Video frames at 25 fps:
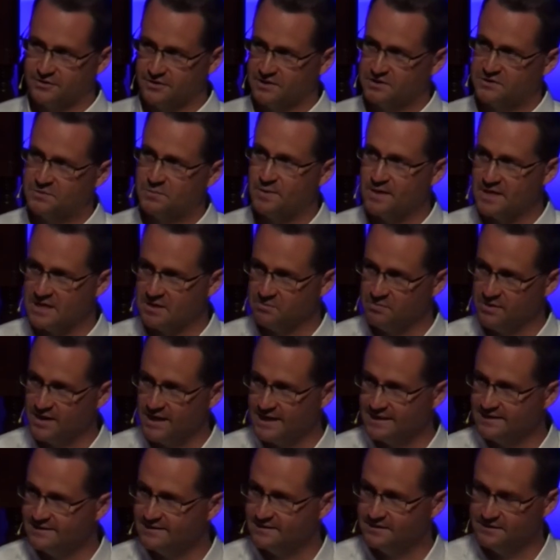that's being
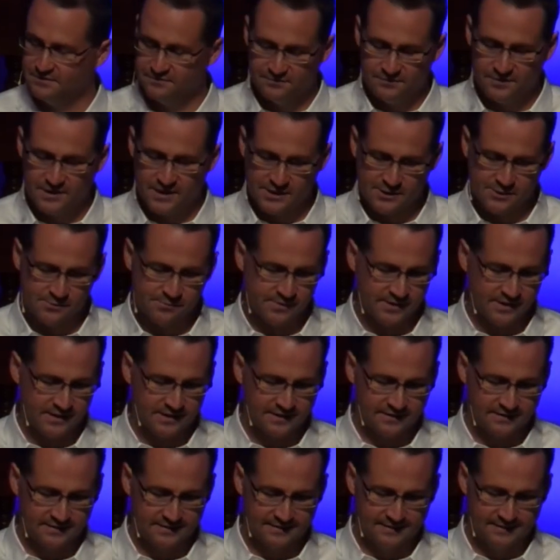painted of Naomi,
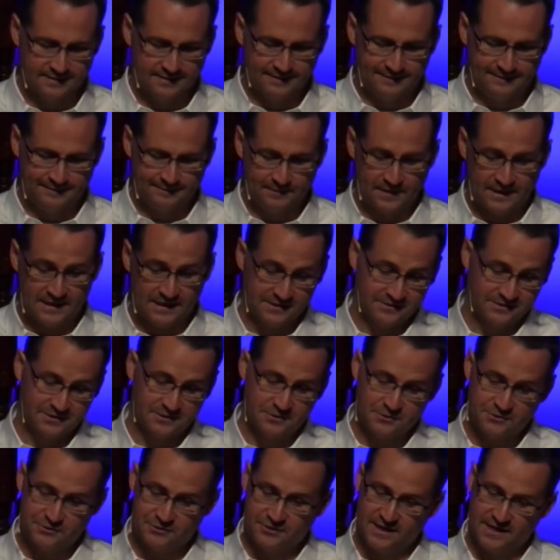and it's
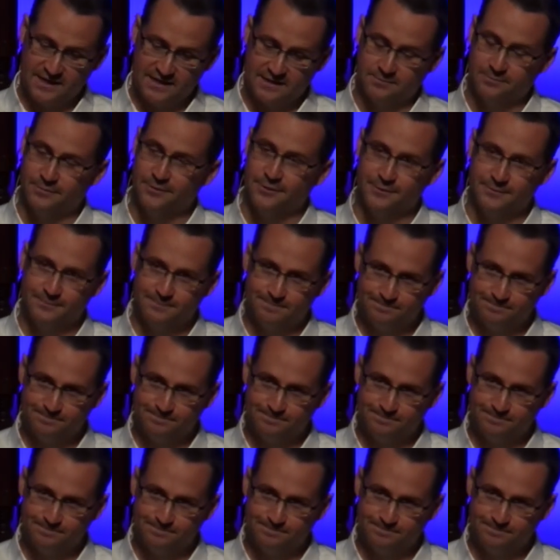understandable.